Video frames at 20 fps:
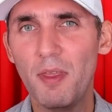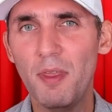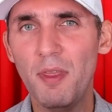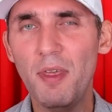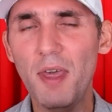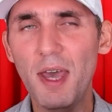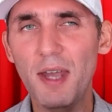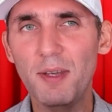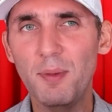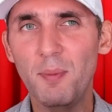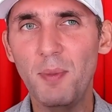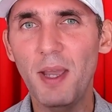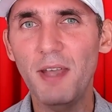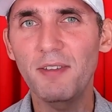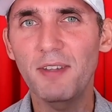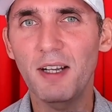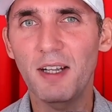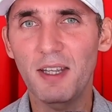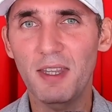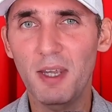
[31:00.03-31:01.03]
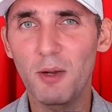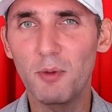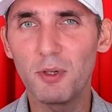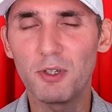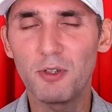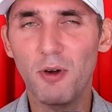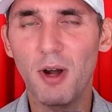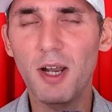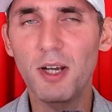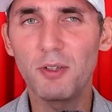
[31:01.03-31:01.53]
That basically they
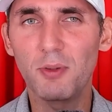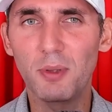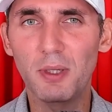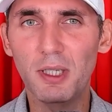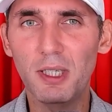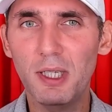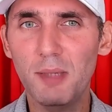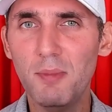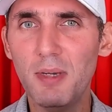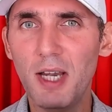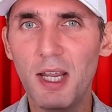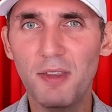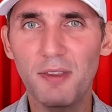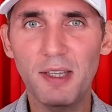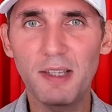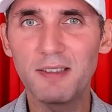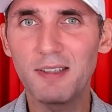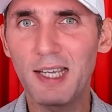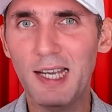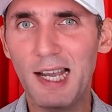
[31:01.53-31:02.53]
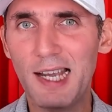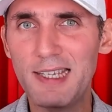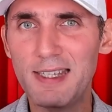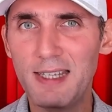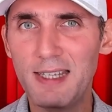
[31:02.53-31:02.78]
were trying to eliminate things like